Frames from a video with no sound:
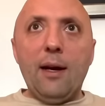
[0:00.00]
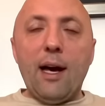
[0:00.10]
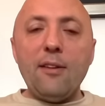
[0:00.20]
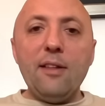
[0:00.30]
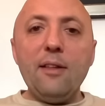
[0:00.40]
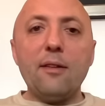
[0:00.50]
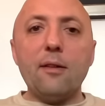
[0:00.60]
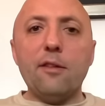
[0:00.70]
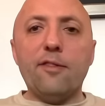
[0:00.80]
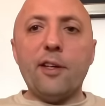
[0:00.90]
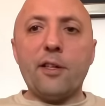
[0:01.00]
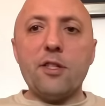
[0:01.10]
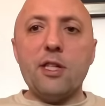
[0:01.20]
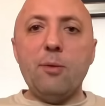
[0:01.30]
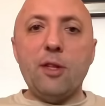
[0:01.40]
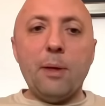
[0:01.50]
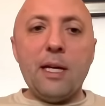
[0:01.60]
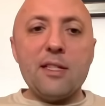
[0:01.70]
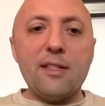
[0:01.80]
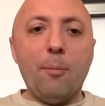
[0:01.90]
I think Farke's team at the
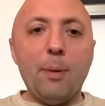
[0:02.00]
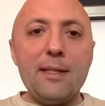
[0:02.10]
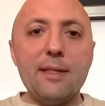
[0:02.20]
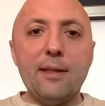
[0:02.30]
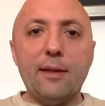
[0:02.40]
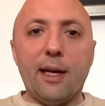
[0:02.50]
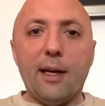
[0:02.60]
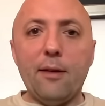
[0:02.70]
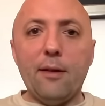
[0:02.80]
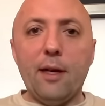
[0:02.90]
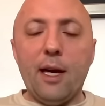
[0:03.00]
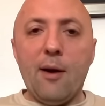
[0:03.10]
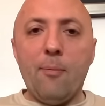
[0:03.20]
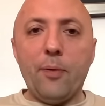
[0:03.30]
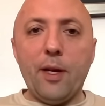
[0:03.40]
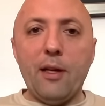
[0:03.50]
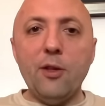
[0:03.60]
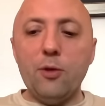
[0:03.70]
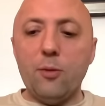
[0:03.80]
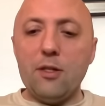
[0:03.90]
best are better than that. And
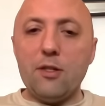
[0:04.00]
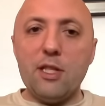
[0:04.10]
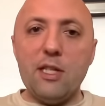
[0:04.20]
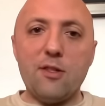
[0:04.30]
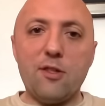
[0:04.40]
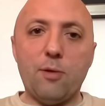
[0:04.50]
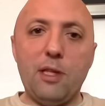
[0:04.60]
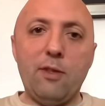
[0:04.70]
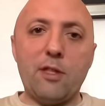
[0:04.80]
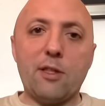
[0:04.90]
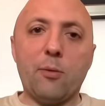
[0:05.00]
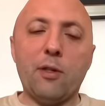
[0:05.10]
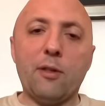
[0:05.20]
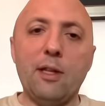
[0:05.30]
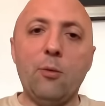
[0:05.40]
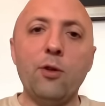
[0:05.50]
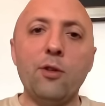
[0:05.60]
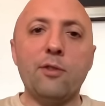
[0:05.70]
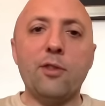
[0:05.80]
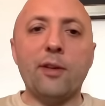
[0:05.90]
there would have been seasons previously where it
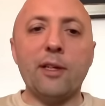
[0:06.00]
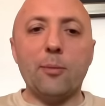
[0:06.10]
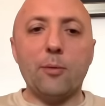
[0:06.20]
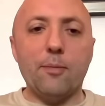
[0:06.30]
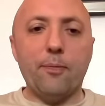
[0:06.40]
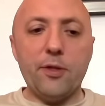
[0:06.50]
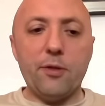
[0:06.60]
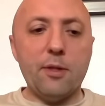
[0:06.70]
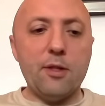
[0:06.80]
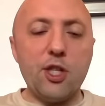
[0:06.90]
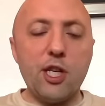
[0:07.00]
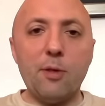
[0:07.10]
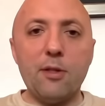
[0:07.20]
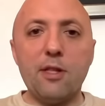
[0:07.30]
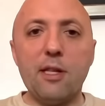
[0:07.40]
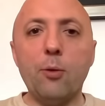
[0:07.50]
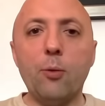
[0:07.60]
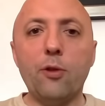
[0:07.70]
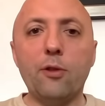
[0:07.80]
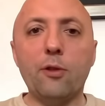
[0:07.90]
wouldn't have developed. The shape of the table
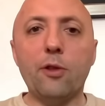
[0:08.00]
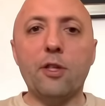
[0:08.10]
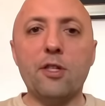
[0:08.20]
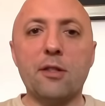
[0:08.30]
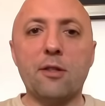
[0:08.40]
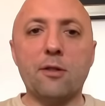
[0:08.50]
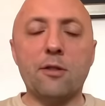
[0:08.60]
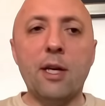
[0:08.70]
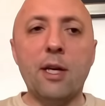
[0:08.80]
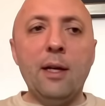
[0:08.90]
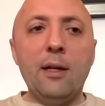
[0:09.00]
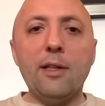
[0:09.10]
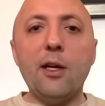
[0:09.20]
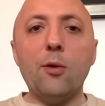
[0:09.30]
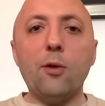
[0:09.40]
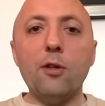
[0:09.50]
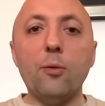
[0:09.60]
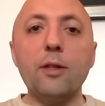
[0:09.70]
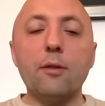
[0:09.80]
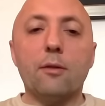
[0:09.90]
wouldn't look as it does now. You know,
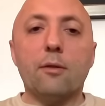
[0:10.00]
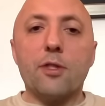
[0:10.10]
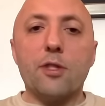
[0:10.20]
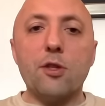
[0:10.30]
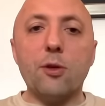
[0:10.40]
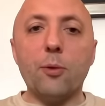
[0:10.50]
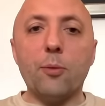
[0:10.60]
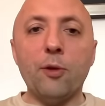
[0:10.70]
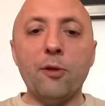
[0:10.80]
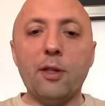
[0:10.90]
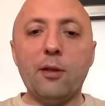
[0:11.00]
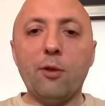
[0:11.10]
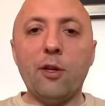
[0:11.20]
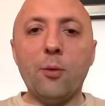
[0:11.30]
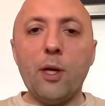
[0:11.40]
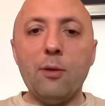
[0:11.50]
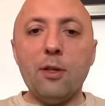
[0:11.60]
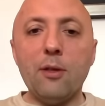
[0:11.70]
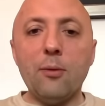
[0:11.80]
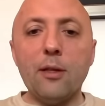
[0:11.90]
we obviously saw it with Burnley running away with it
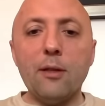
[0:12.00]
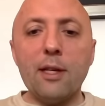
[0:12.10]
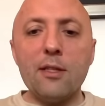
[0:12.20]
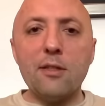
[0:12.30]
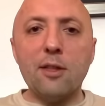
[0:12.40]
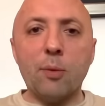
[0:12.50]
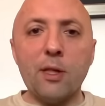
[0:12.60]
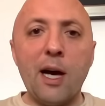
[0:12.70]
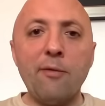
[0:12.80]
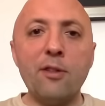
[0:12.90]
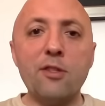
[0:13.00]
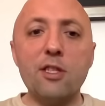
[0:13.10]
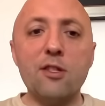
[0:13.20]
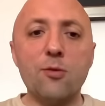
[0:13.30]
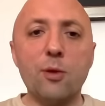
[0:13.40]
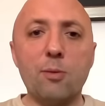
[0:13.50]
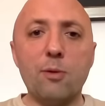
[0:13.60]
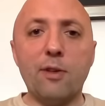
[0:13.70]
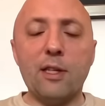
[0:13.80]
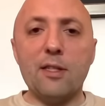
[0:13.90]
in the way that Leicester did. But you have had seasons where it's
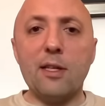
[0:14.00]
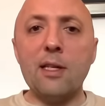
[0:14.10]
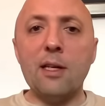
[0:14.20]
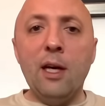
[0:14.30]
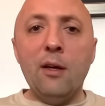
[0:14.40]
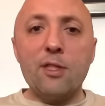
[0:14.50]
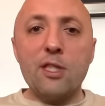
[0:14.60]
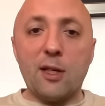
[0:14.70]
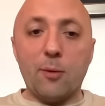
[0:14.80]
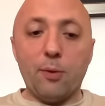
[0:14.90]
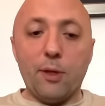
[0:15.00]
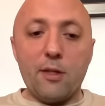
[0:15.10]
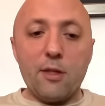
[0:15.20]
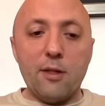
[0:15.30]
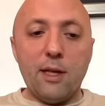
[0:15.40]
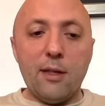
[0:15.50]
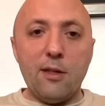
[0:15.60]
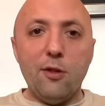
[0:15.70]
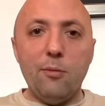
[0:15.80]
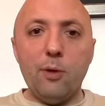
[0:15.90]
been very tight for second place, and
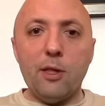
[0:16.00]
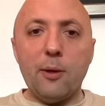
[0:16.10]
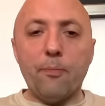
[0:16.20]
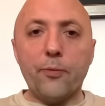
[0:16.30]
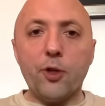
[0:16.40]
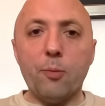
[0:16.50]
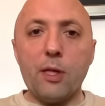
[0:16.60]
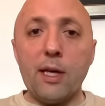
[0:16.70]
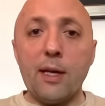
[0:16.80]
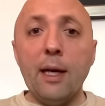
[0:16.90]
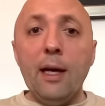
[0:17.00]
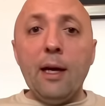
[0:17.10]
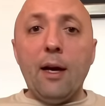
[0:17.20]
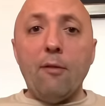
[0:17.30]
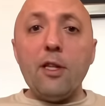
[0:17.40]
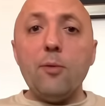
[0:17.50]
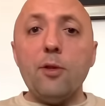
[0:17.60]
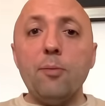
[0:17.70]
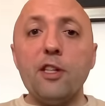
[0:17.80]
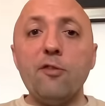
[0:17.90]
it could be yet. I mean, the
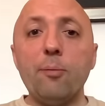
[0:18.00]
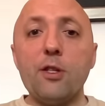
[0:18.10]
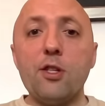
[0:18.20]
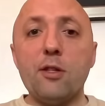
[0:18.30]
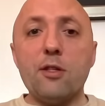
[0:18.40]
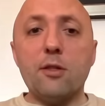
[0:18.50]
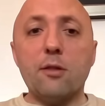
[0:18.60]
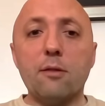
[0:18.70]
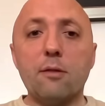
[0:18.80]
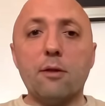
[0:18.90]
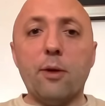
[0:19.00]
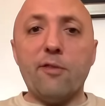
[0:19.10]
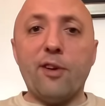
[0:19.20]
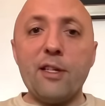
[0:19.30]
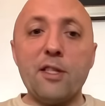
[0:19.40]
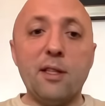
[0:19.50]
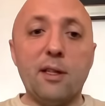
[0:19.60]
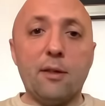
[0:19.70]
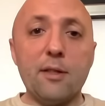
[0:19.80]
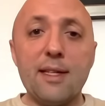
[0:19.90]
playoff picture is quite
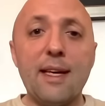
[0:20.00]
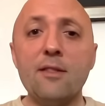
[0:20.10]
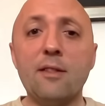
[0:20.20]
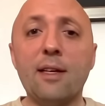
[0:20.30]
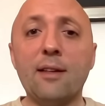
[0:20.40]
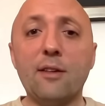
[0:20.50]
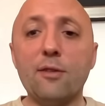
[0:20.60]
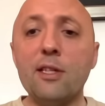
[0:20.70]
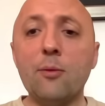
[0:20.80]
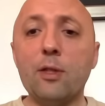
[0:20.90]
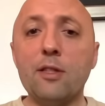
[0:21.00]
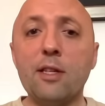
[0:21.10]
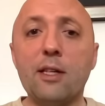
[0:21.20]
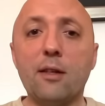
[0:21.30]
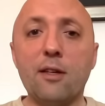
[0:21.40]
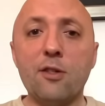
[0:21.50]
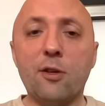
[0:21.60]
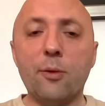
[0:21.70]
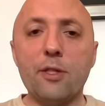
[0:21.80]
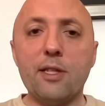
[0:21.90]
fascinating because it is incredibly tight, as it
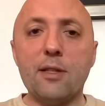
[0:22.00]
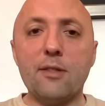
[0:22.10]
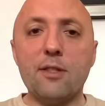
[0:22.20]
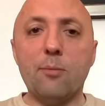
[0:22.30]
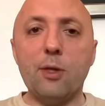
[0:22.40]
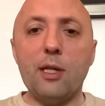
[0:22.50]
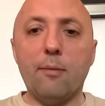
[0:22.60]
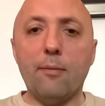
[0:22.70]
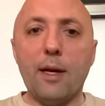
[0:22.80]
always tends to be.